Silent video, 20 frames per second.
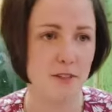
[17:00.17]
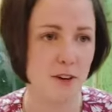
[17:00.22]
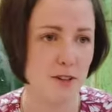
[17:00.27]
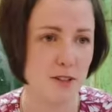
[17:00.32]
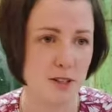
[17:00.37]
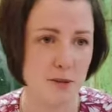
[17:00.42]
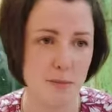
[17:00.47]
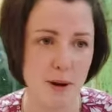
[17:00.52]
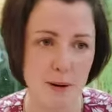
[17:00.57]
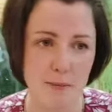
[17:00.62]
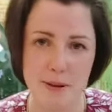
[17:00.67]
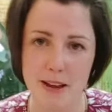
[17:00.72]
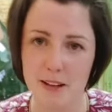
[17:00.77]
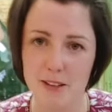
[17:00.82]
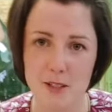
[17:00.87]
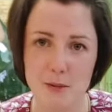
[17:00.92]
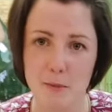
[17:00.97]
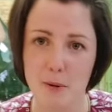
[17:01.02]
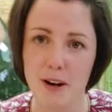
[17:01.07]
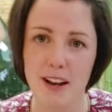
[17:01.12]
Rosie might be able
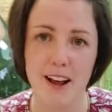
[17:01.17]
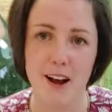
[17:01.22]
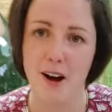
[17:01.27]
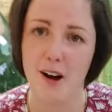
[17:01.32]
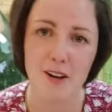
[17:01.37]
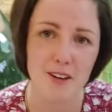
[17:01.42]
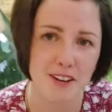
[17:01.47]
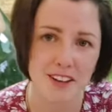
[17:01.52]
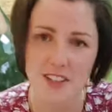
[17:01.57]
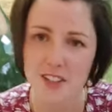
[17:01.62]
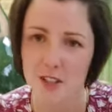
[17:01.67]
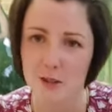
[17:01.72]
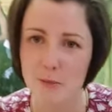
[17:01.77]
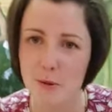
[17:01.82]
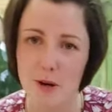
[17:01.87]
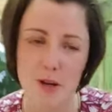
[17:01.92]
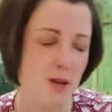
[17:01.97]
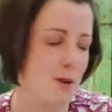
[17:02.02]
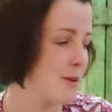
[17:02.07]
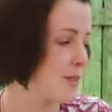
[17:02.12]
to put it on, she'll
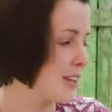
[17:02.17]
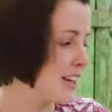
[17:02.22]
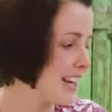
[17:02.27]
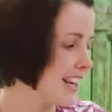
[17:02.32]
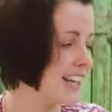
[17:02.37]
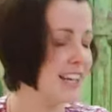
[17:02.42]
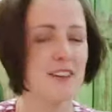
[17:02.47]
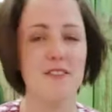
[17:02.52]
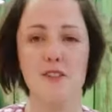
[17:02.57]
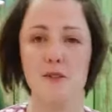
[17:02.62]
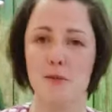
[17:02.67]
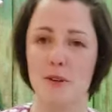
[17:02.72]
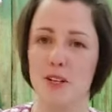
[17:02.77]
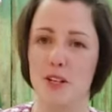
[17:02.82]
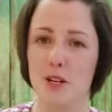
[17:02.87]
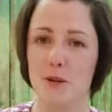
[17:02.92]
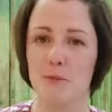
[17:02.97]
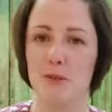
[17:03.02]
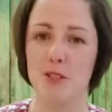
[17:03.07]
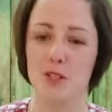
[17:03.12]
put you on the link if you want to
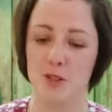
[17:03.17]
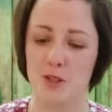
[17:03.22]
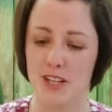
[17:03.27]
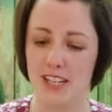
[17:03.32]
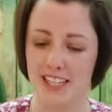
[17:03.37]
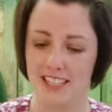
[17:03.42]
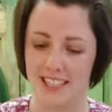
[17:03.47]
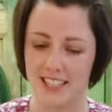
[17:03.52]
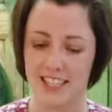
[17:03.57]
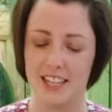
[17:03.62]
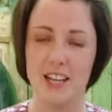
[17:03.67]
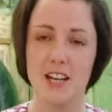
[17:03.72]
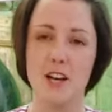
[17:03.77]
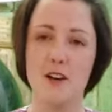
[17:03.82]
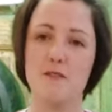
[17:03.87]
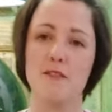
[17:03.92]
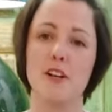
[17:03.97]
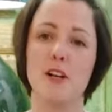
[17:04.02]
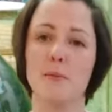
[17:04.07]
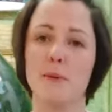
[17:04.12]
come and join us
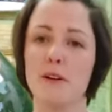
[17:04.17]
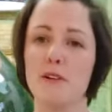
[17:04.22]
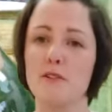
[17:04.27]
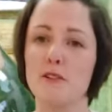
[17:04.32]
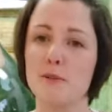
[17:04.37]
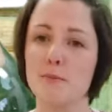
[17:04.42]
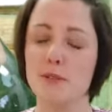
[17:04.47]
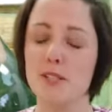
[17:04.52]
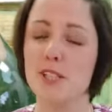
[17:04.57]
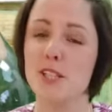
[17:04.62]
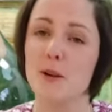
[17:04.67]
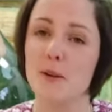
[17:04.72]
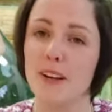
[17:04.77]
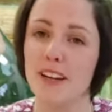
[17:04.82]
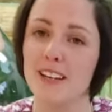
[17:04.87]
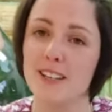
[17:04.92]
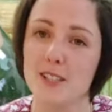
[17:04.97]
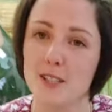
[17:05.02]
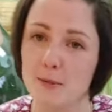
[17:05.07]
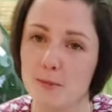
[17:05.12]
for a little bit of Christmas sewing
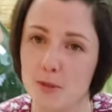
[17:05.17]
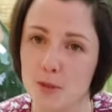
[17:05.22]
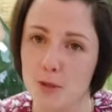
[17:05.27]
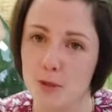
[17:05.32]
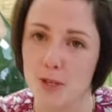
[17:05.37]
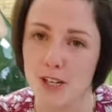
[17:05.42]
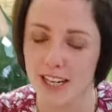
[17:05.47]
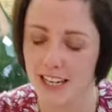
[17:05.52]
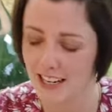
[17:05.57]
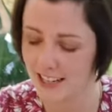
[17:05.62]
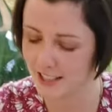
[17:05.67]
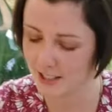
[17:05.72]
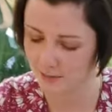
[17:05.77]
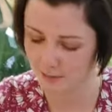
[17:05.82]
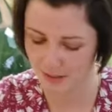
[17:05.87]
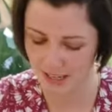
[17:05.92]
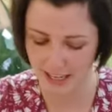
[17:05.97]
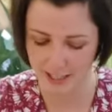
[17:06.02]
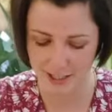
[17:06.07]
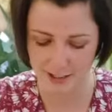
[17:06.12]
and some toolkits
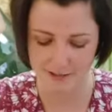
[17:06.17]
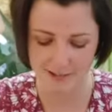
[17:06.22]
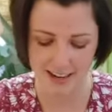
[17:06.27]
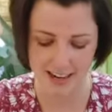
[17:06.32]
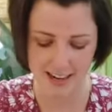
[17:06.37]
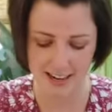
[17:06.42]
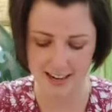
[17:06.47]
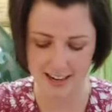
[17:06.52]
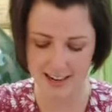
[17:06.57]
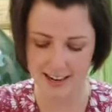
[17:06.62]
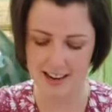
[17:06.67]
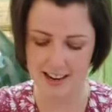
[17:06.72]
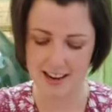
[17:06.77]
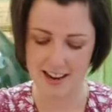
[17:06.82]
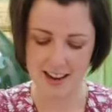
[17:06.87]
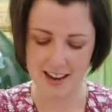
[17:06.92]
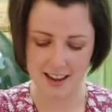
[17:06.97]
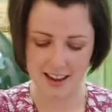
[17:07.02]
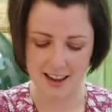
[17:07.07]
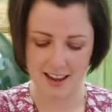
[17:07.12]
and nattering.
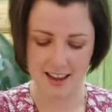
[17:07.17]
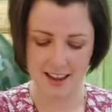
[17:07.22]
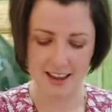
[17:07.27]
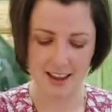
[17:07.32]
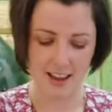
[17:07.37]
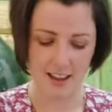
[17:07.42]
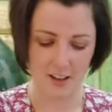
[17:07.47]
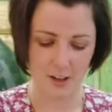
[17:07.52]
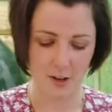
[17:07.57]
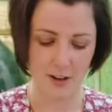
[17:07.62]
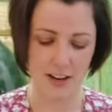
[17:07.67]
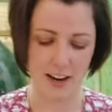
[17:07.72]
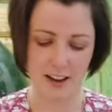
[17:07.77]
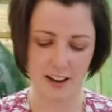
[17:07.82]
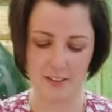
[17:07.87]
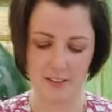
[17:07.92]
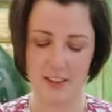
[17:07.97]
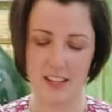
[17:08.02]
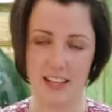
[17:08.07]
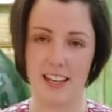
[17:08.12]
You
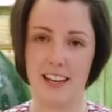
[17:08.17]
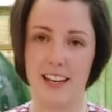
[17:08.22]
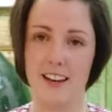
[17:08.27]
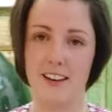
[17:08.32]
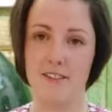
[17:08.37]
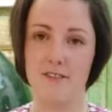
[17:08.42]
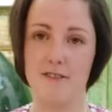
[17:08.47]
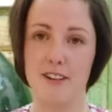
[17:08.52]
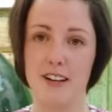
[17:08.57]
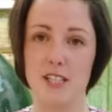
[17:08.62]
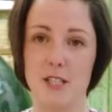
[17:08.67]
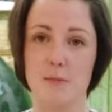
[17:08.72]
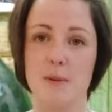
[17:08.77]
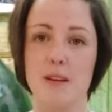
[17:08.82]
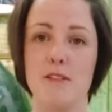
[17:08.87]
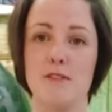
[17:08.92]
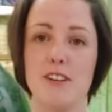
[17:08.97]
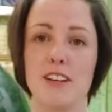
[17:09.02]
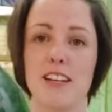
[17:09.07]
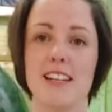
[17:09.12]
get the
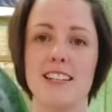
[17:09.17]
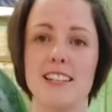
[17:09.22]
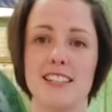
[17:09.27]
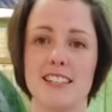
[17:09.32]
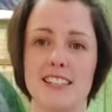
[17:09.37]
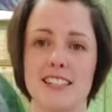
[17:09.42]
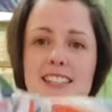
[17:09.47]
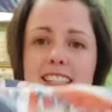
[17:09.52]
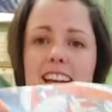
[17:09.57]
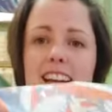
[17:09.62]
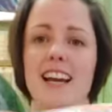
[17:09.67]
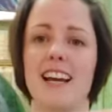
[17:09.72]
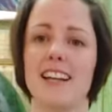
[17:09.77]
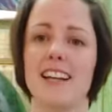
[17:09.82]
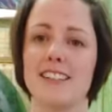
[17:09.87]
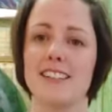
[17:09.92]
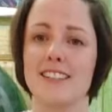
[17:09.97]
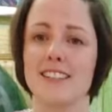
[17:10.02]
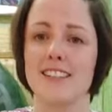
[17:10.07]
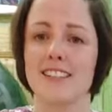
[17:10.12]
recipe for Lisa's
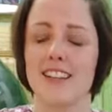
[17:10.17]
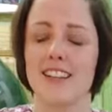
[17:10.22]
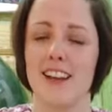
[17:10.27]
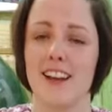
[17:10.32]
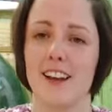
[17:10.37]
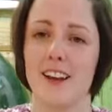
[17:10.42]
dad's